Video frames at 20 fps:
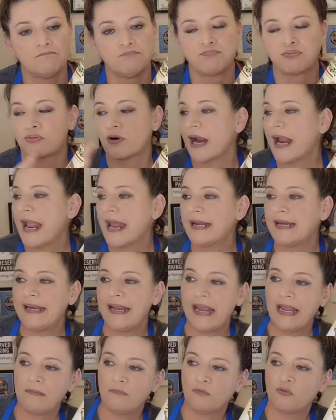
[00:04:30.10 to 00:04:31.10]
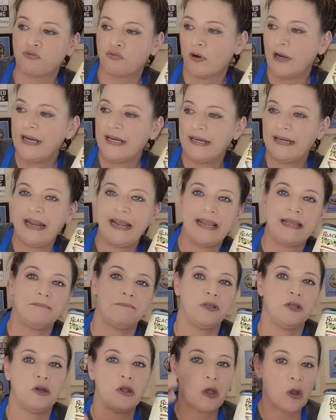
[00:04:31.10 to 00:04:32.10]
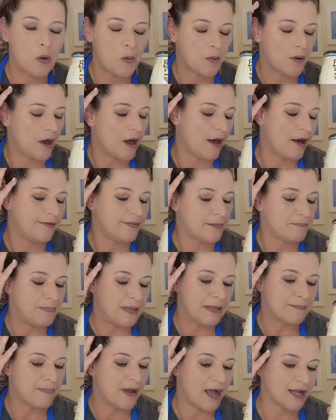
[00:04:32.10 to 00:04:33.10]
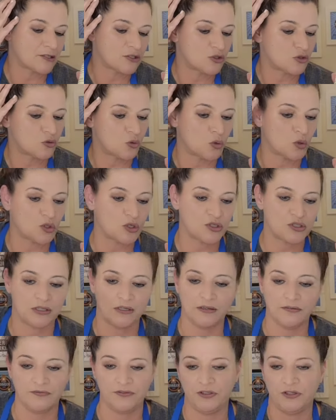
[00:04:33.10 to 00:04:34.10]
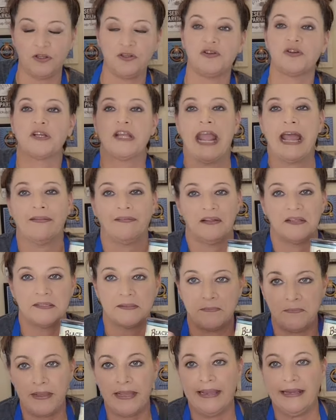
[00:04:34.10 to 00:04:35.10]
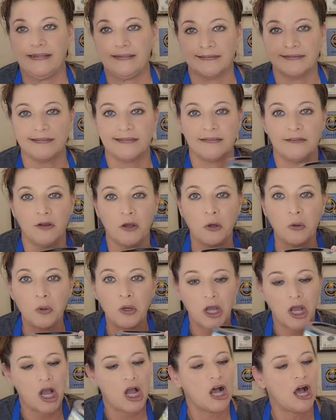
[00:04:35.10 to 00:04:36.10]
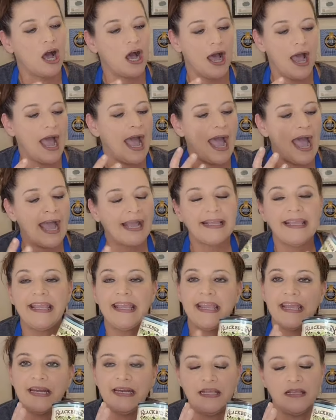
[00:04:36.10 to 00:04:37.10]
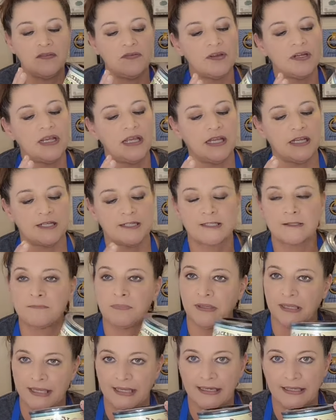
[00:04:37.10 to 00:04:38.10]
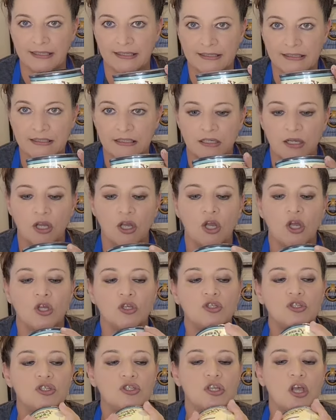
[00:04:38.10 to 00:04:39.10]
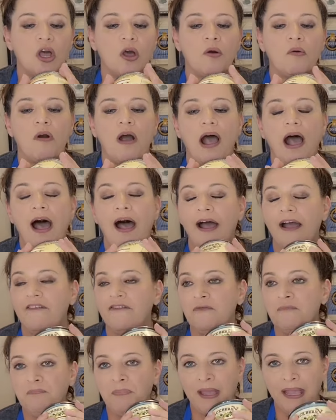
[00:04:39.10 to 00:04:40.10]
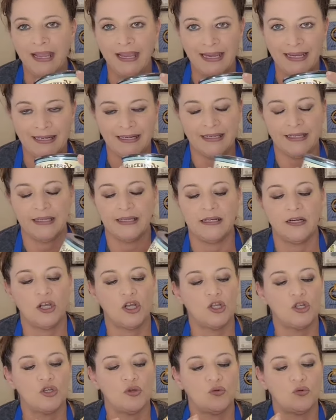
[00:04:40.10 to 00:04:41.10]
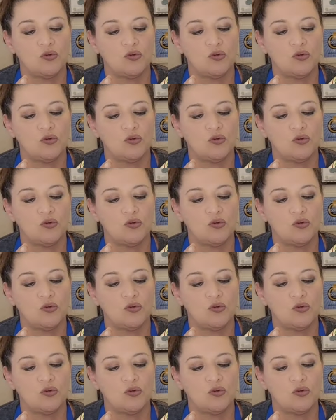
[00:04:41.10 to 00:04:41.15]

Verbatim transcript: brand name, great name, you know, uh, the big box stores of, you know, your gallons of paint, you know. I, I can't even explain it. So I've painted